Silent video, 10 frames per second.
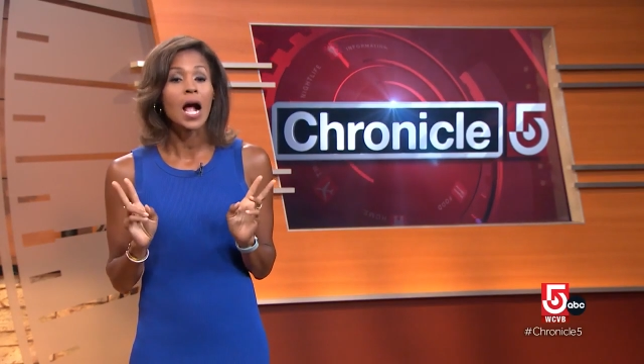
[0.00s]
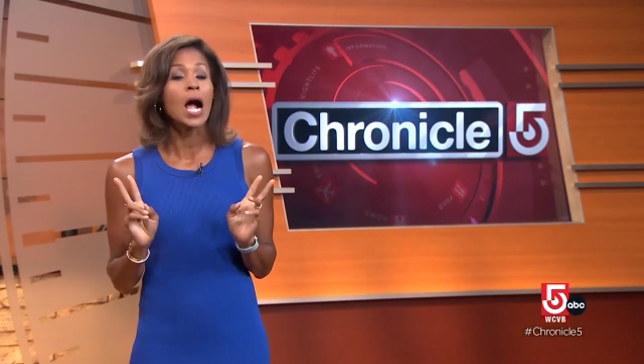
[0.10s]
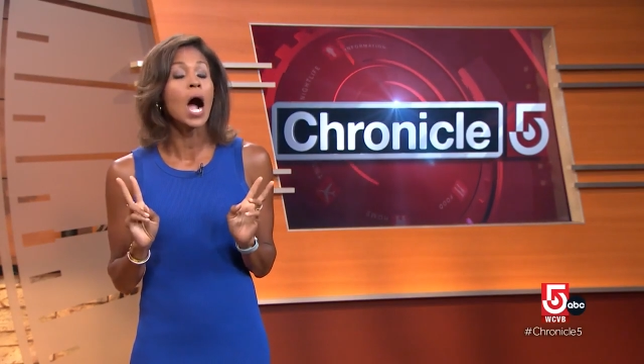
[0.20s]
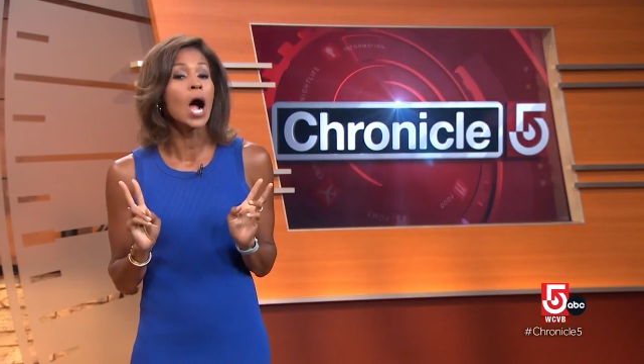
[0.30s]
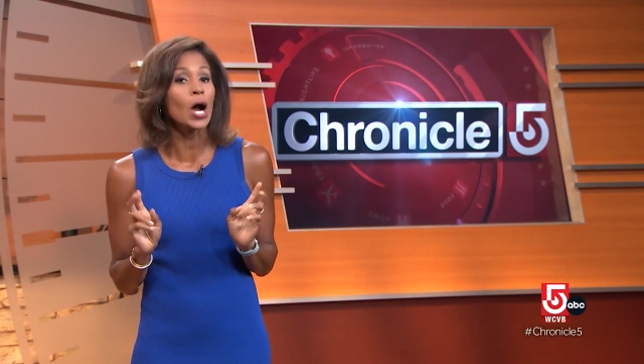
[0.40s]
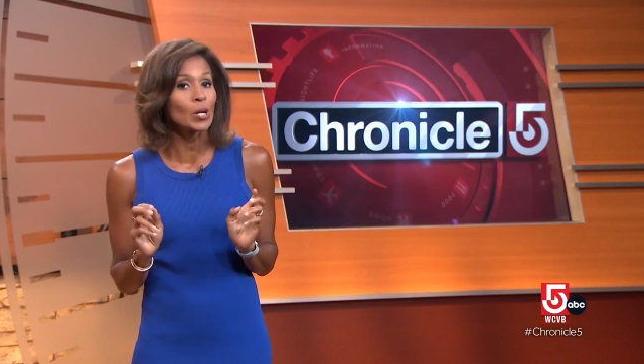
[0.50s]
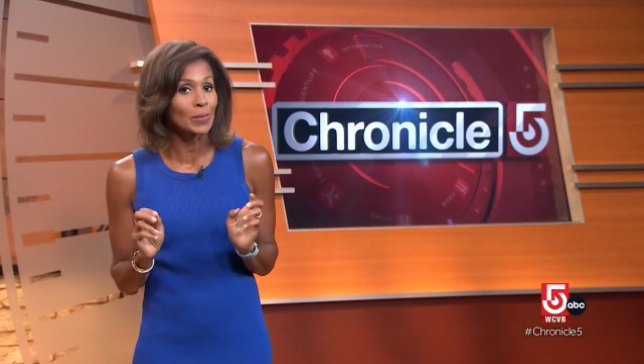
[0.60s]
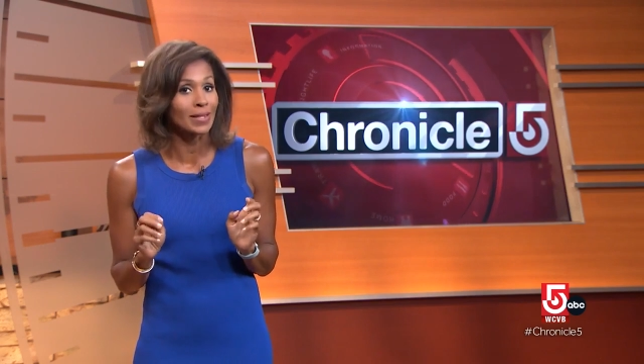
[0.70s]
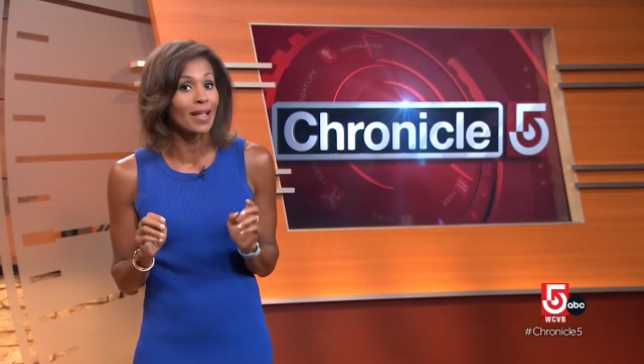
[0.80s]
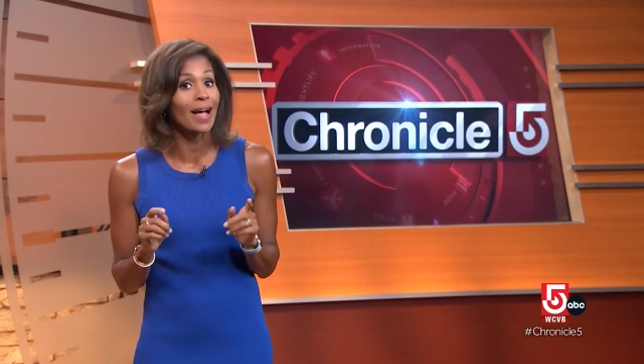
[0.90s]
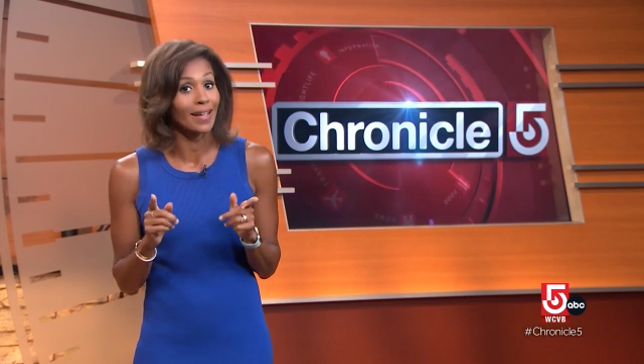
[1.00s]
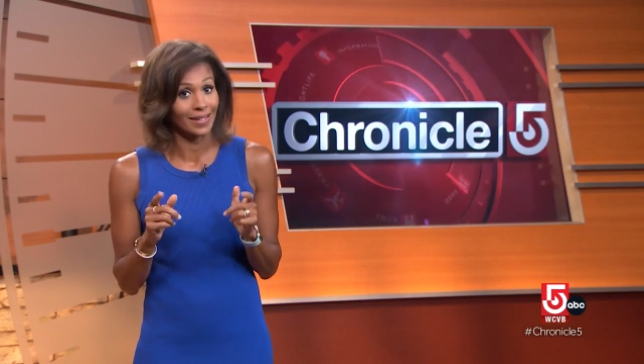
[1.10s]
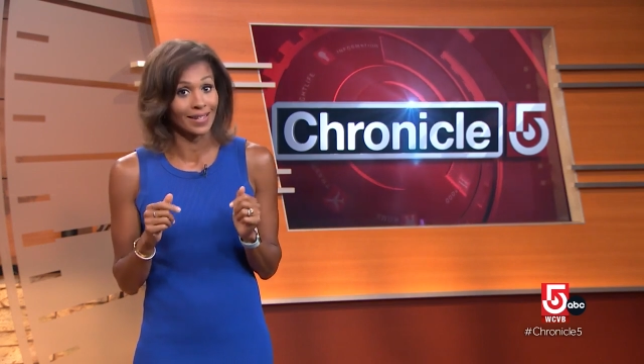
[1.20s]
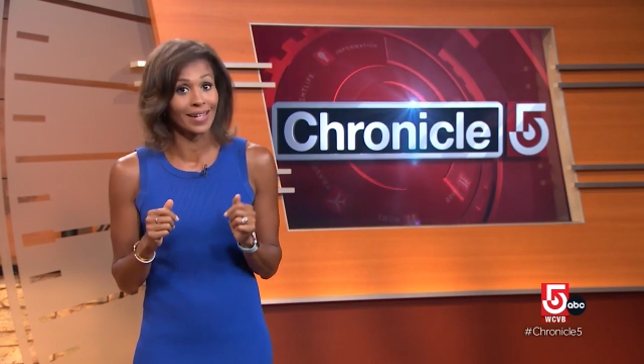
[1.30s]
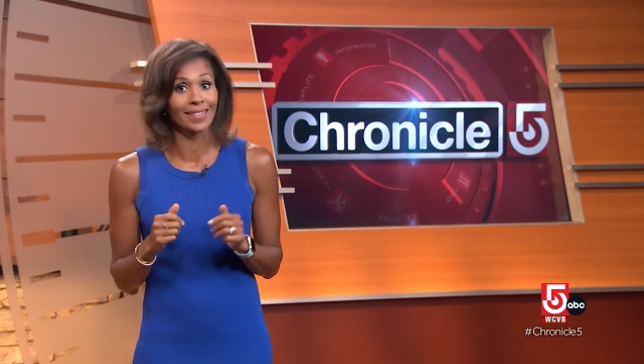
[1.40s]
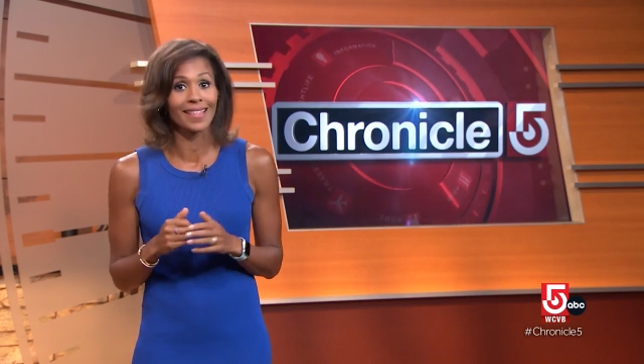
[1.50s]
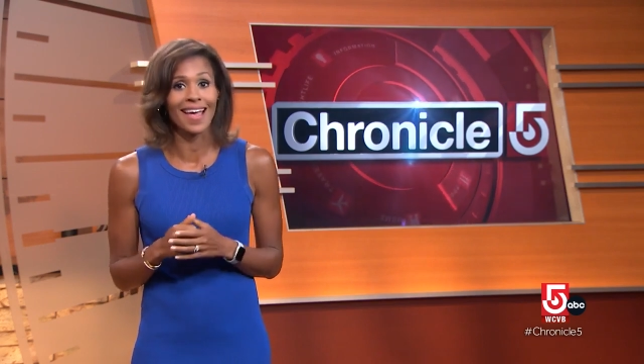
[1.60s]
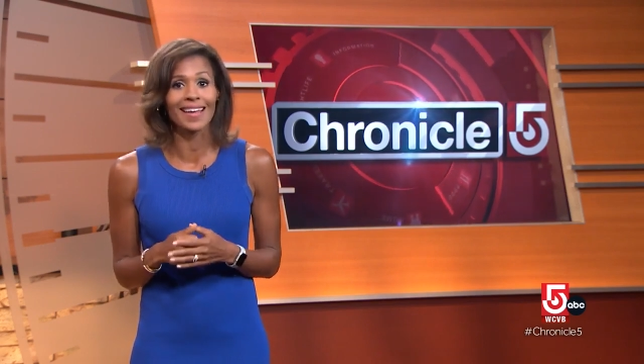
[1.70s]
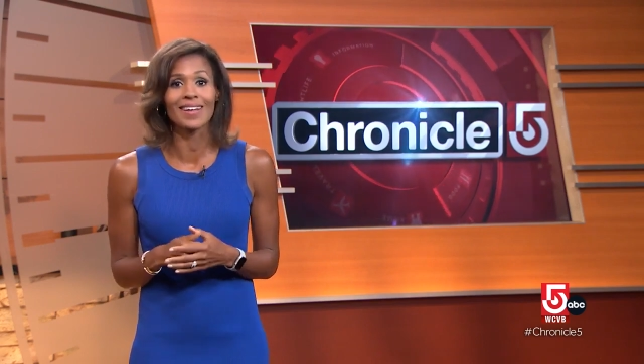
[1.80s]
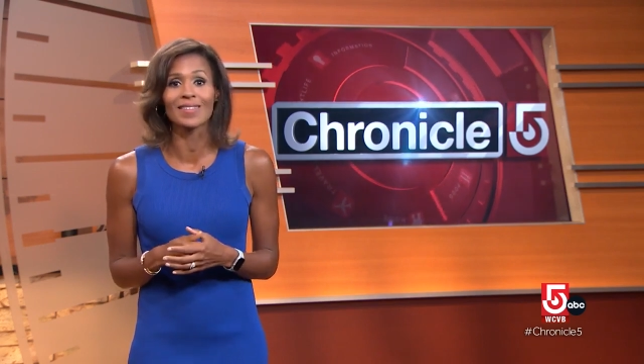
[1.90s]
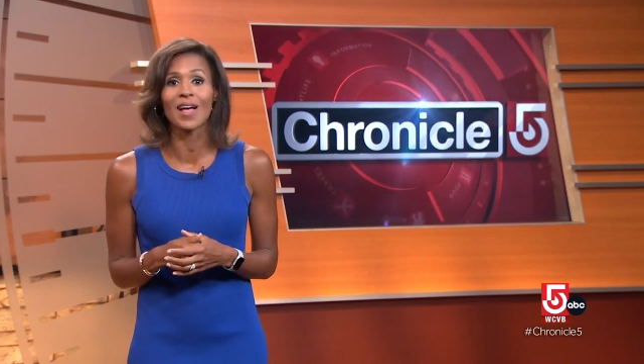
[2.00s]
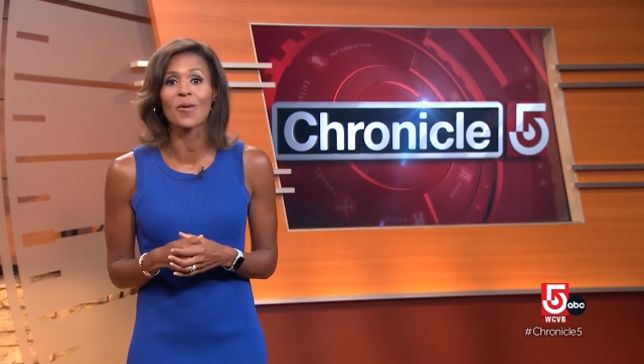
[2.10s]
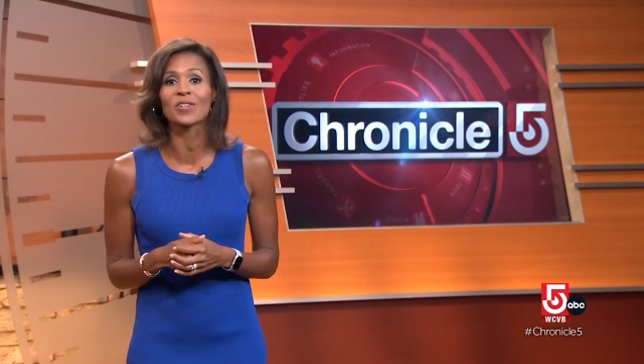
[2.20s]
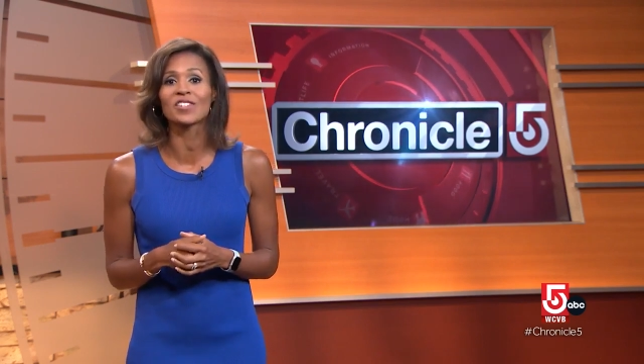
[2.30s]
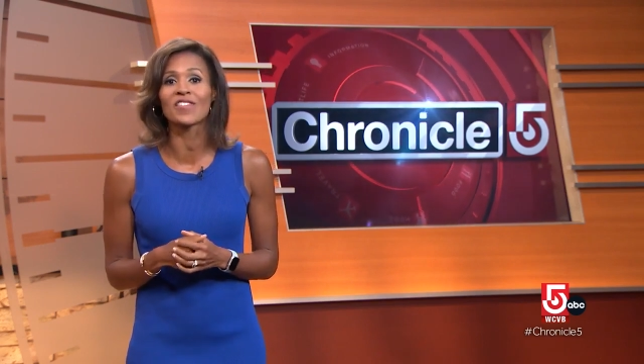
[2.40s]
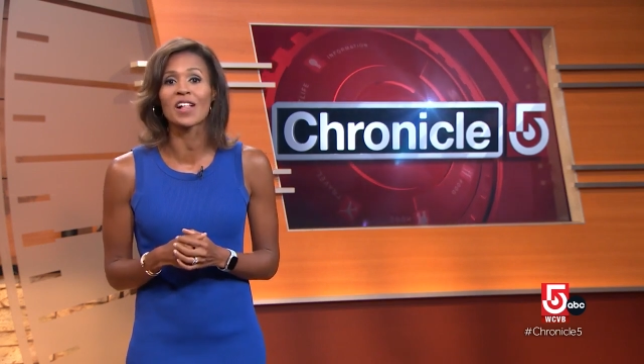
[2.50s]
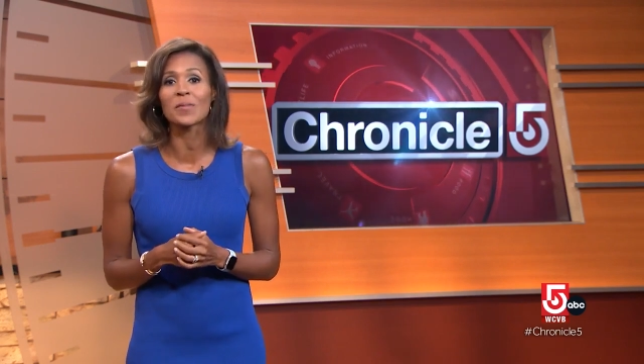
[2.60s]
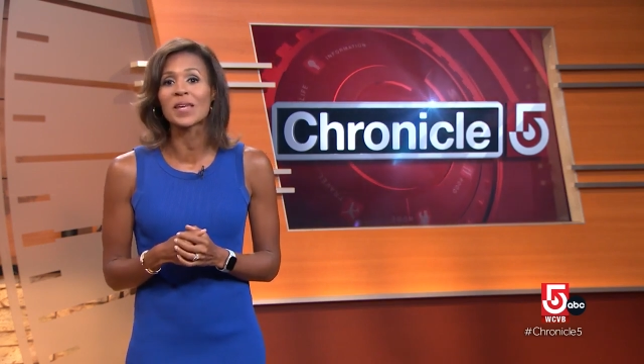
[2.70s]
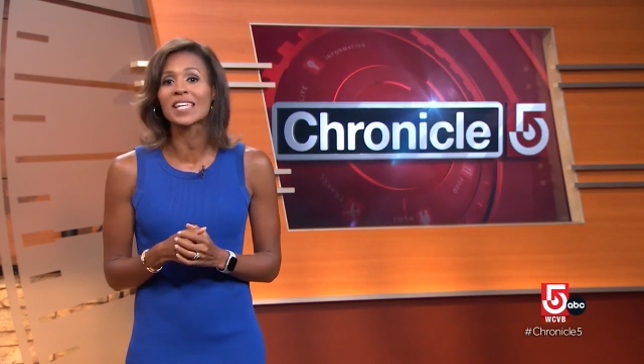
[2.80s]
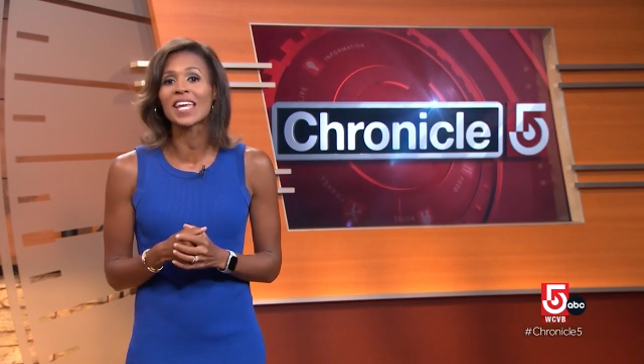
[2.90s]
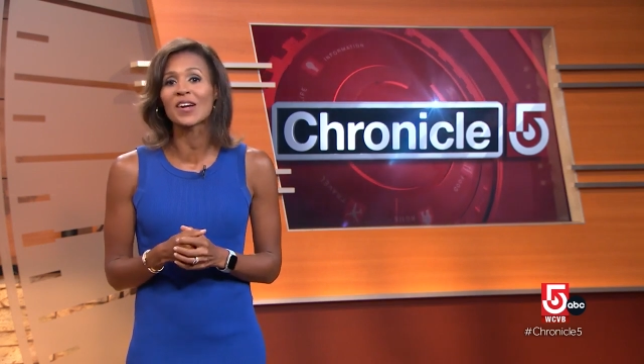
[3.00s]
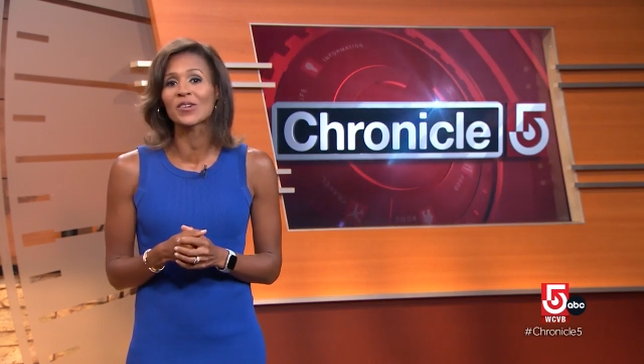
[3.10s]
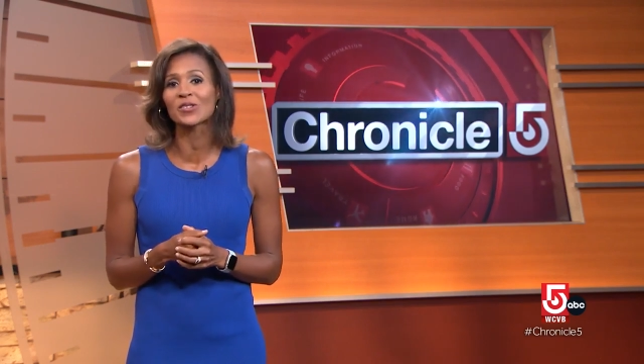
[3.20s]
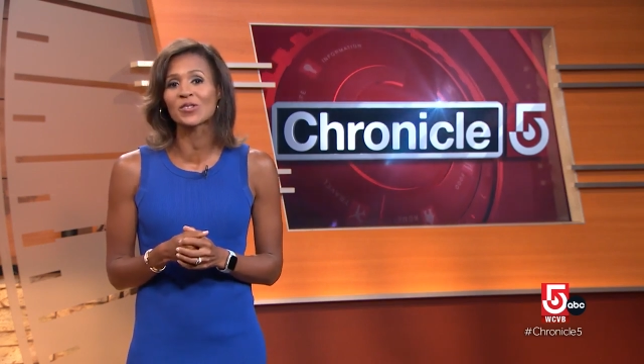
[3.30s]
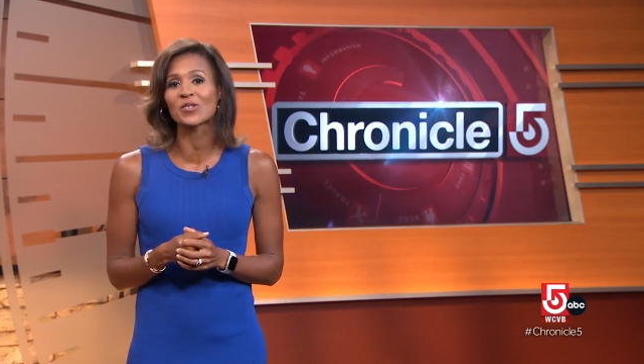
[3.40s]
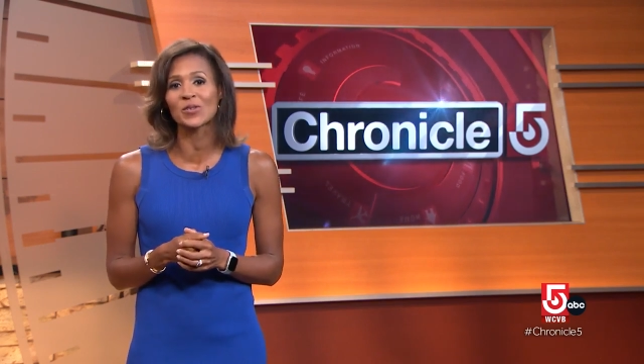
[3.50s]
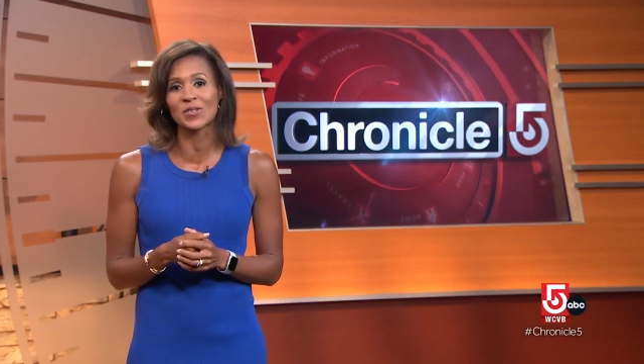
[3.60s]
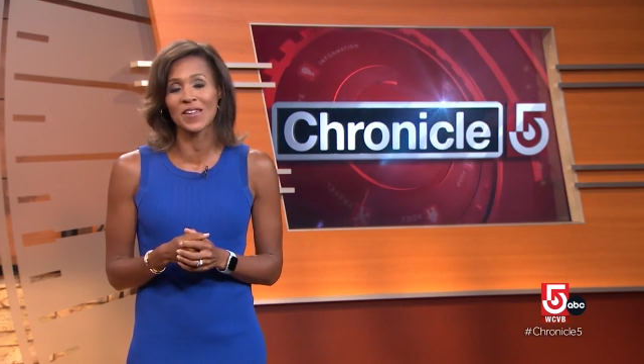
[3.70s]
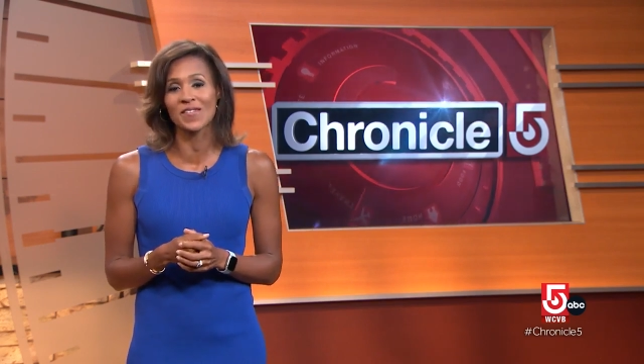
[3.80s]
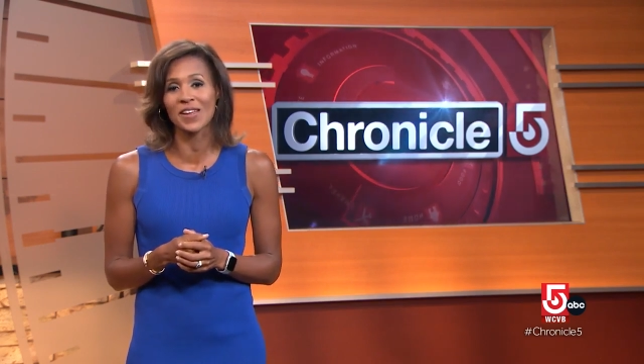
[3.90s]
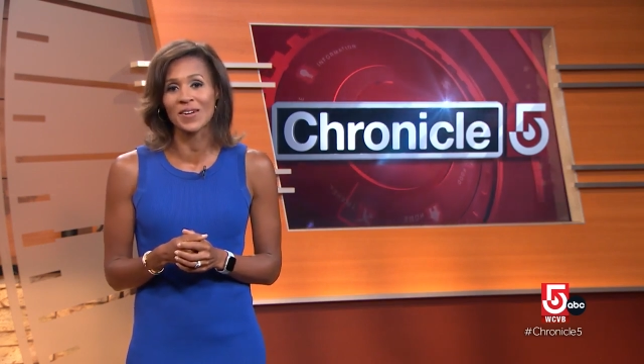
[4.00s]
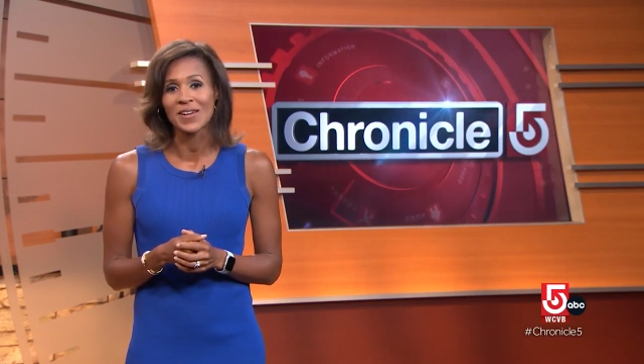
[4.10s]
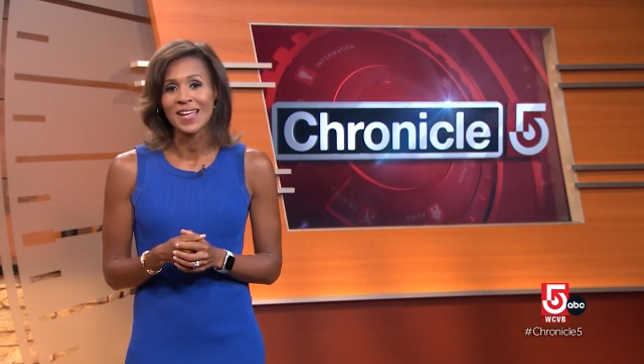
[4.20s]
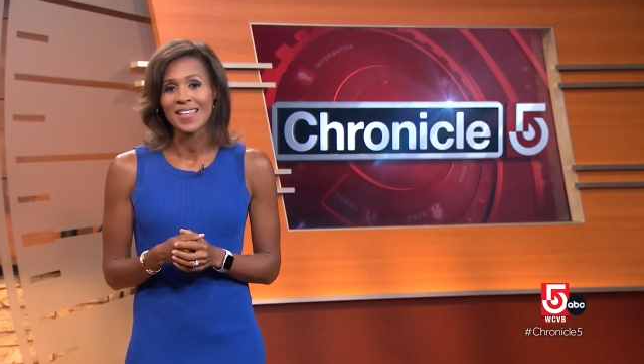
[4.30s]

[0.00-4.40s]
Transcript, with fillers: Carmela, you got that, along with developing characters who live there.